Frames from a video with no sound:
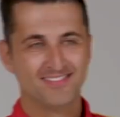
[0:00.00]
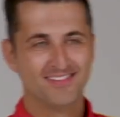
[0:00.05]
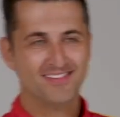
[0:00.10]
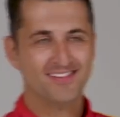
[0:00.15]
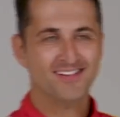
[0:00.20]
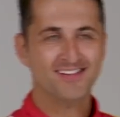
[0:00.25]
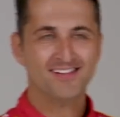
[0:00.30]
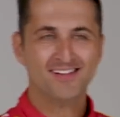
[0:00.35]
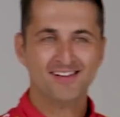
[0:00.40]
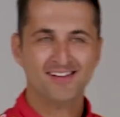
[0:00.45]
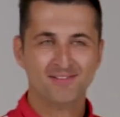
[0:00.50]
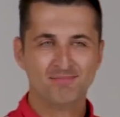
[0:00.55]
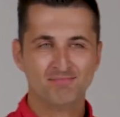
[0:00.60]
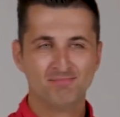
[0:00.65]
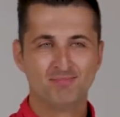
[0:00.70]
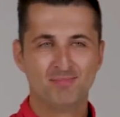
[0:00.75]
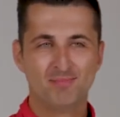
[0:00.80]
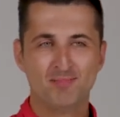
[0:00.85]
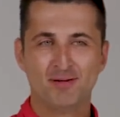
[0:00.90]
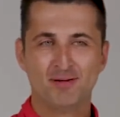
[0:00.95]
Um,
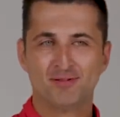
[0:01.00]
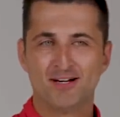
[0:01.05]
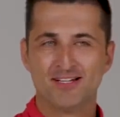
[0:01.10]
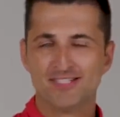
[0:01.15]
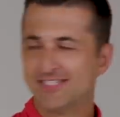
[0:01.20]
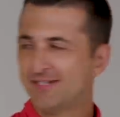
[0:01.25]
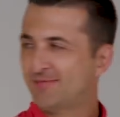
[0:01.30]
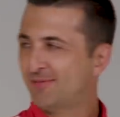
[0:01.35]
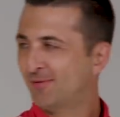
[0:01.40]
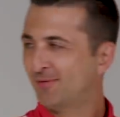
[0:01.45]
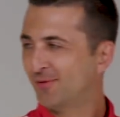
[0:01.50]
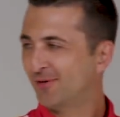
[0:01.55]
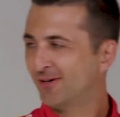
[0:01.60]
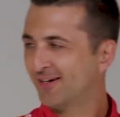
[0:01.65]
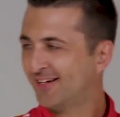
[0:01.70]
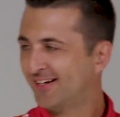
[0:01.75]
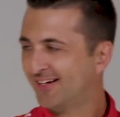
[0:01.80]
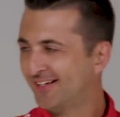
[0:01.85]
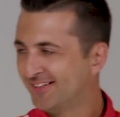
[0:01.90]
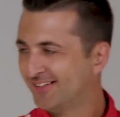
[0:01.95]
a bit rusty, but we'll work it out.